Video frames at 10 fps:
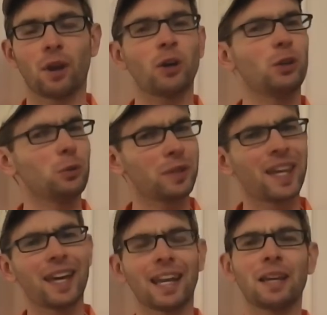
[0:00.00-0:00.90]
Are you
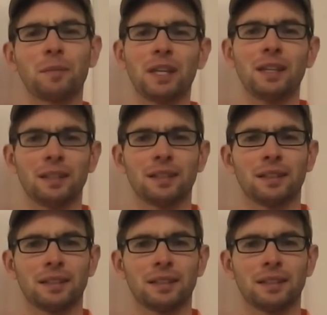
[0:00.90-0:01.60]
kidding me?